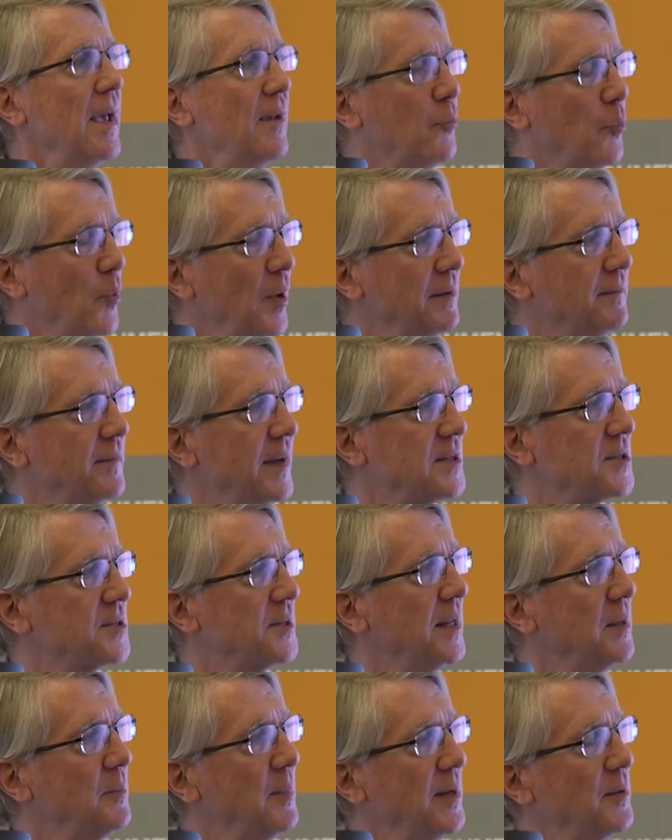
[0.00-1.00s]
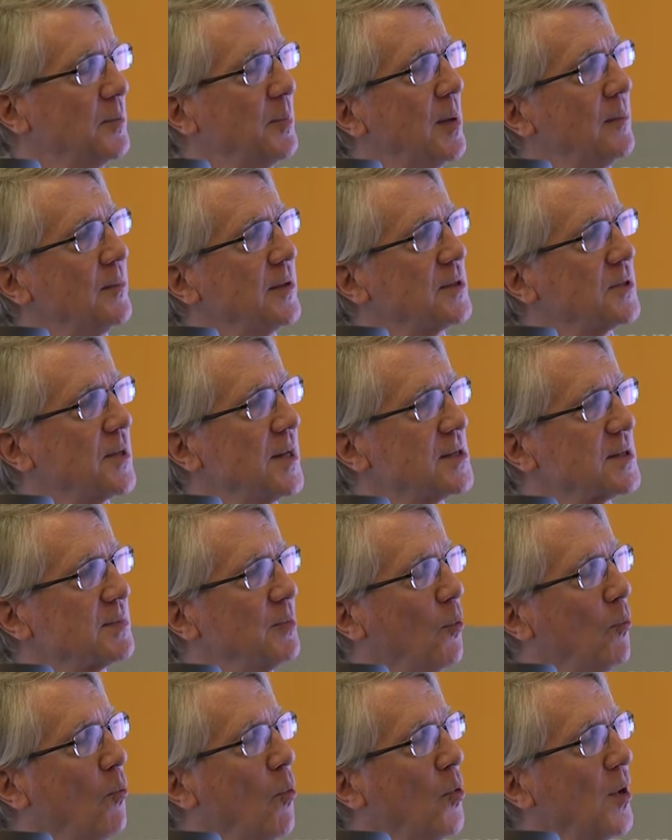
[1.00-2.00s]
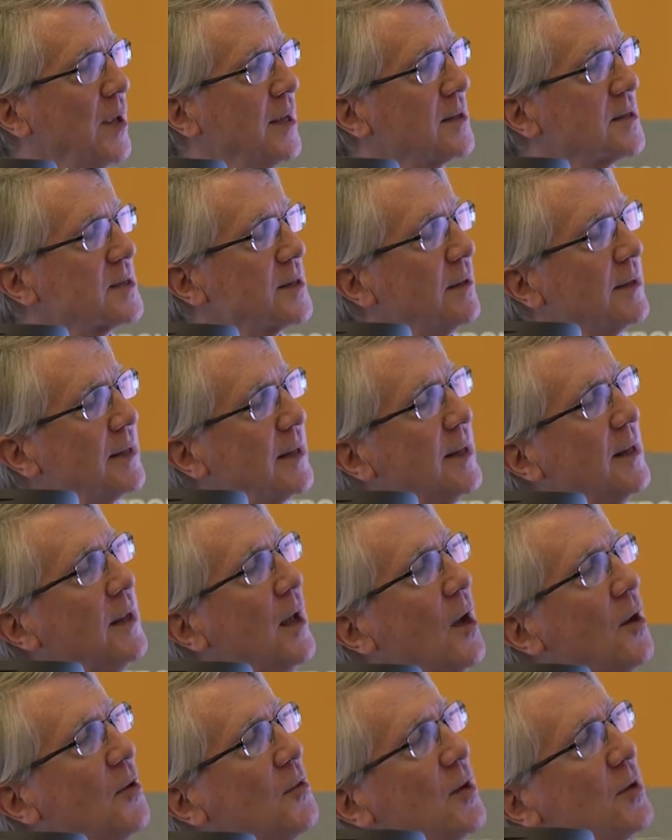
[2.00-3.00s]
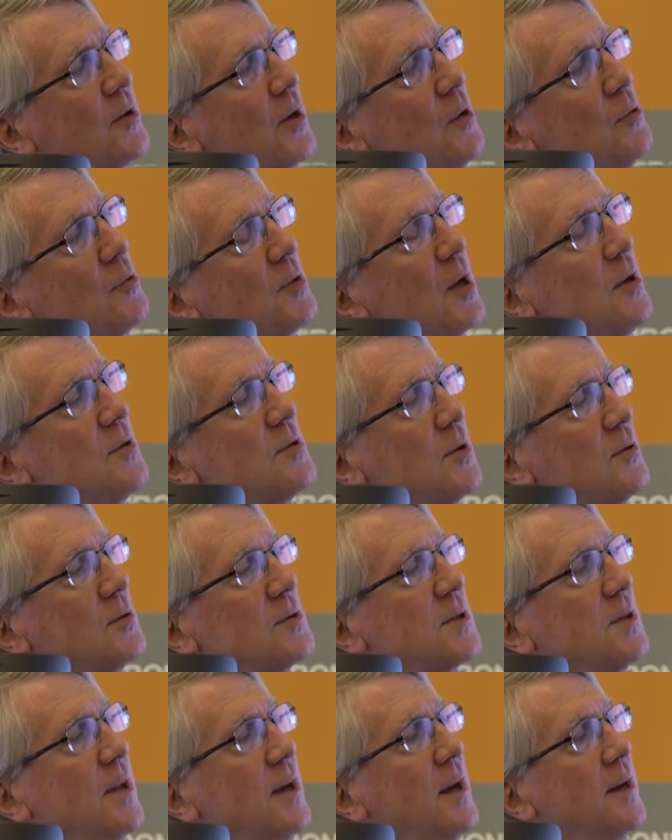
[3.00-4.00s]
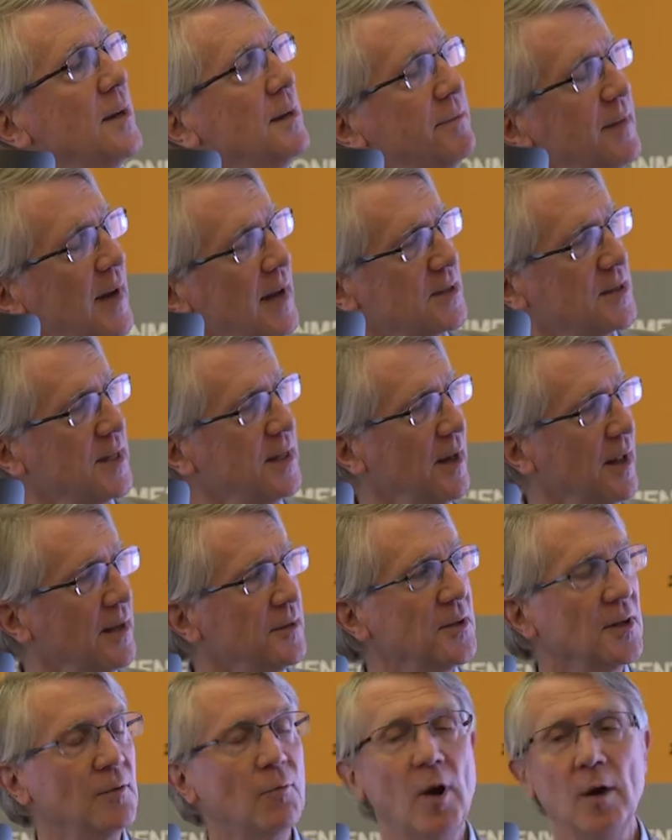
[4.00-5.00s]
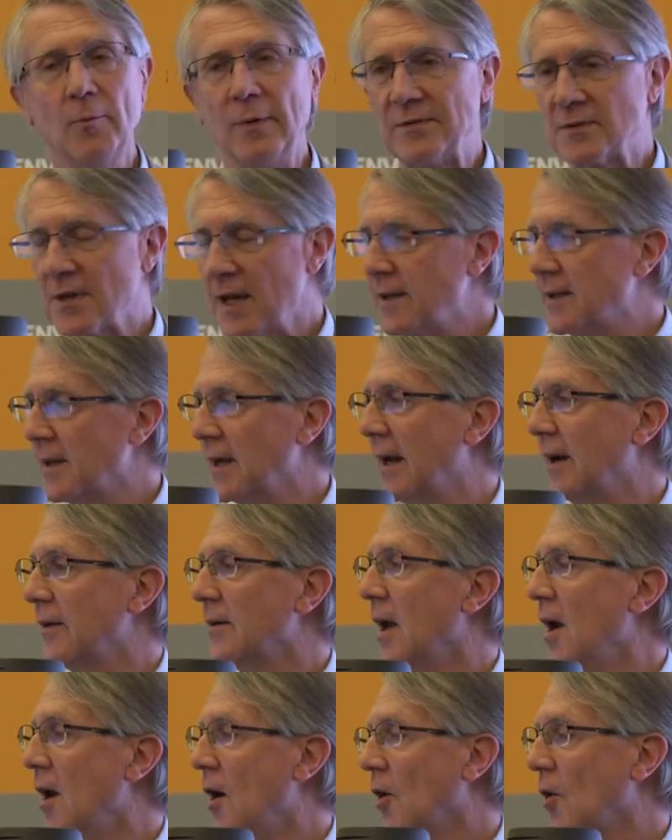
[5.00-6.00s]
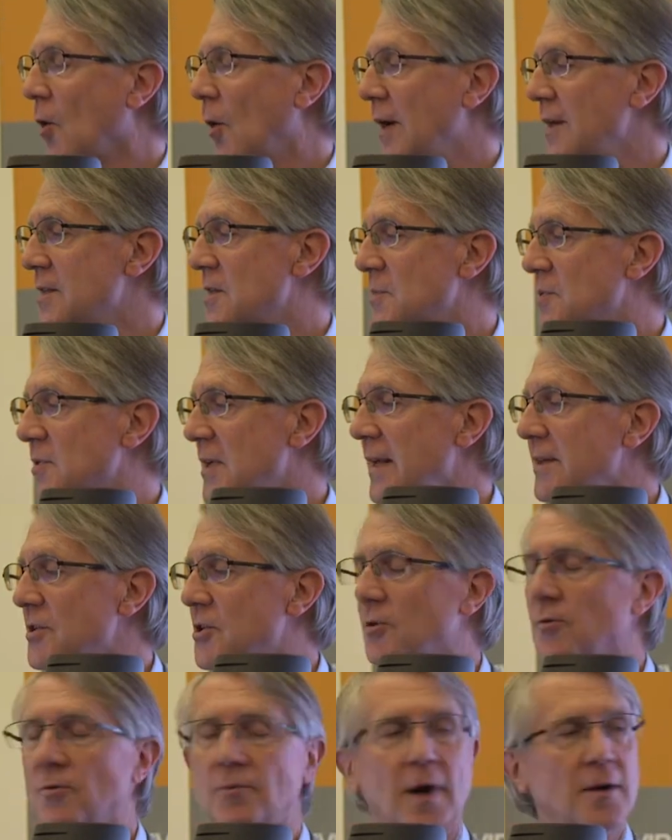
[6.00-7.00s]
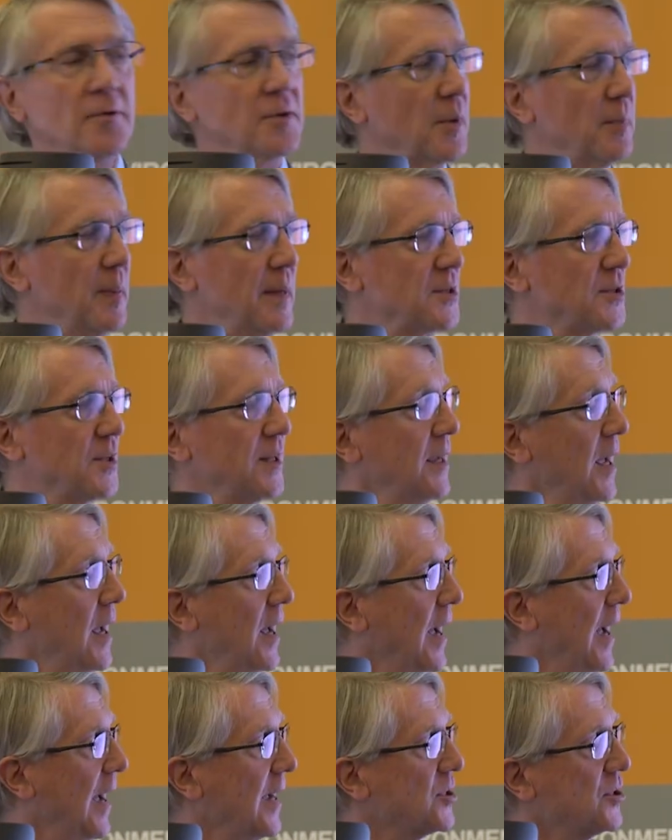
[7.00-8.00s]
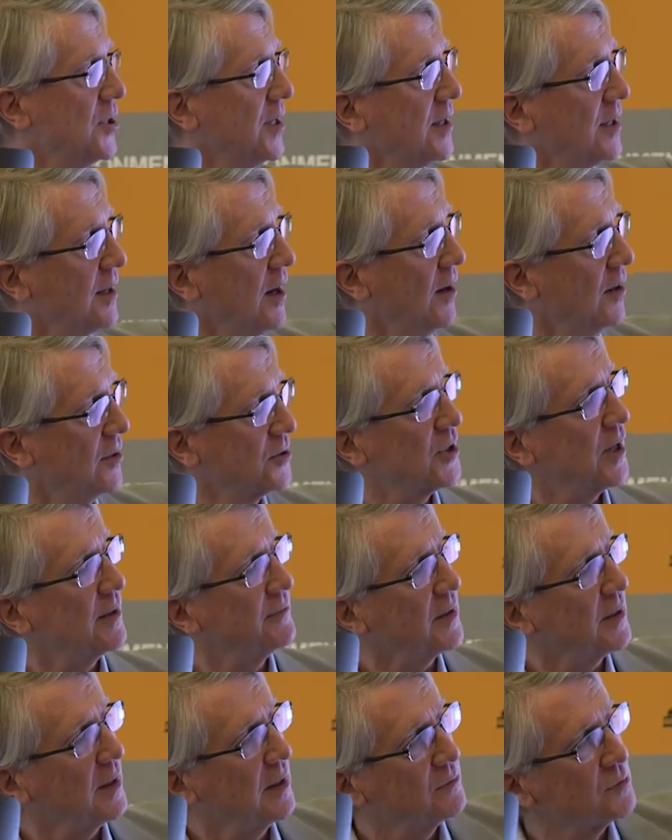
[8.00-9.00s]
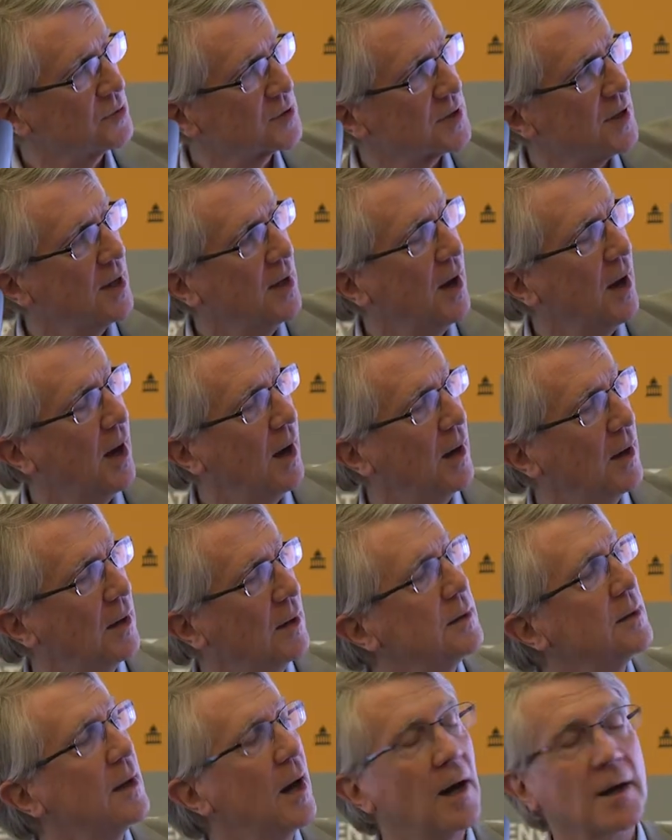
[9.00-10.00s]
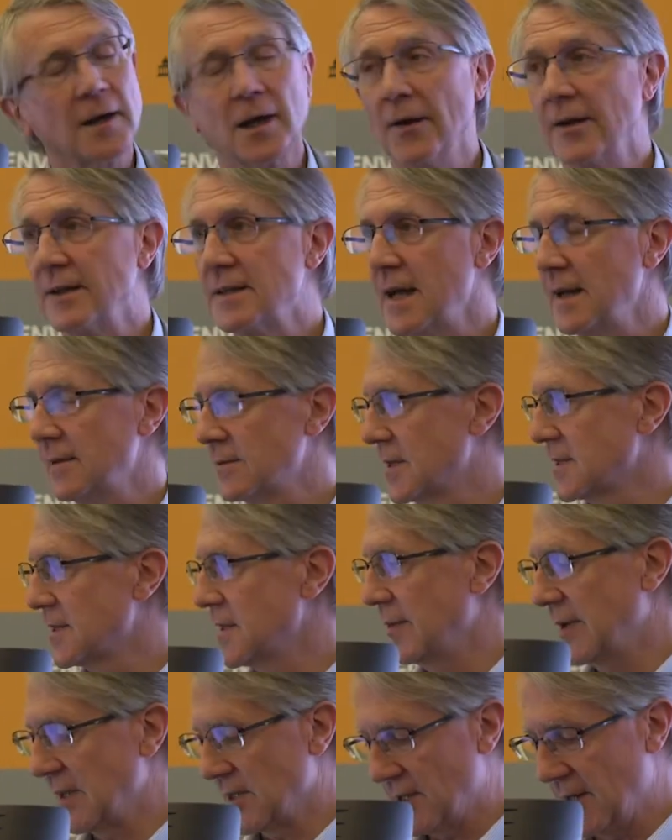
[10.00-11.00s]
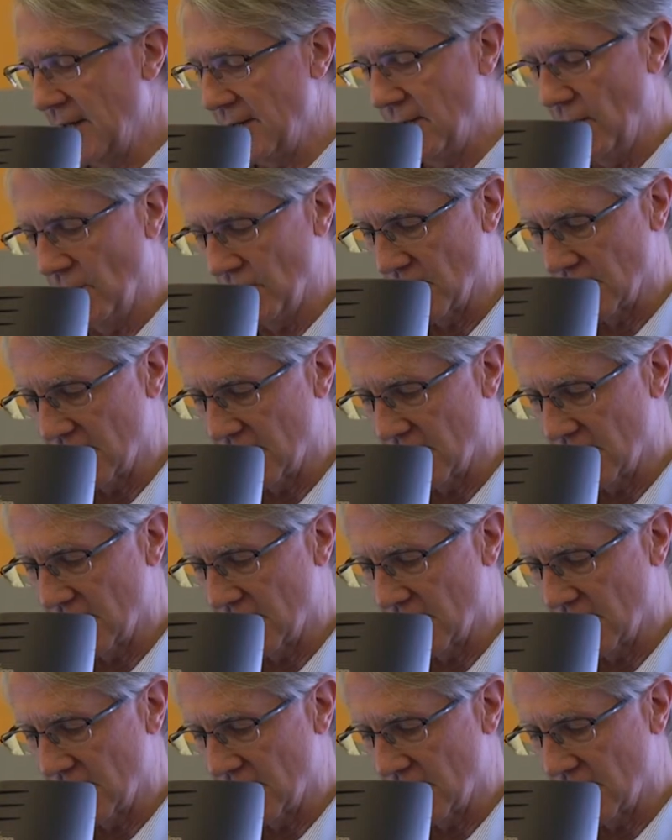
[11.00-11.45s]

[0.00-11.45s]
if we're investing in better public transport, walking and cycling, the growth goes on to there. And in fact, in London, where we've taken out quite substantial road capacity, actually car traffic levels are, are going down to some extent, not